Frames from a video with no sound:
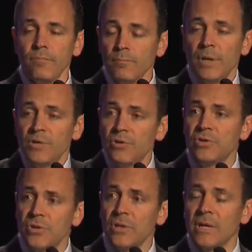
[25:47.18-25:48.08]
but you're
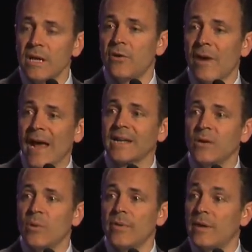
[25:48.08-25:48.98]
certainly interacting
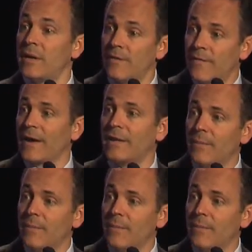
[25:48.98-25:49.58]
with it and affected